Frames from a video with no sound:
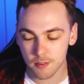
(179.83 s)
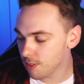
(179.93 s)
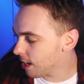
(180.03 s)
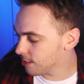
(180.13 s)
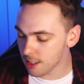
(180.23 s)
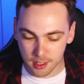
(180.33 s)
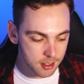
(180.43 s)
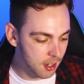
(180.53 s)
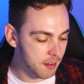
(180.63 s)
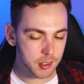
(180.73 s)
In fact, I
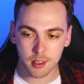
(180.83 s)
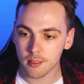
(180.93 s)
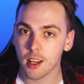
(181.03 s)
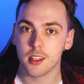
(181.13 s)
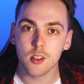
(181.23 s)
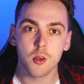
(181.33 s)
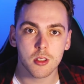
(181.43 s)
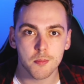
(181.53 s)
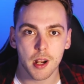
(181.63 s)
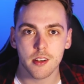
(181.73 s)
think I can do a
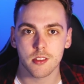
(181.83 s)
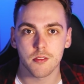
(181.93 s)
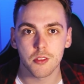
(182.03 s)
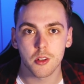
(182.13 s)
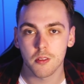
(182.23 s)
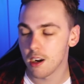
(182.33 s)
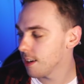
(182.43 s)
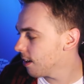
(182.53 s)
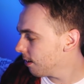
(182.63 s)
comparison for you right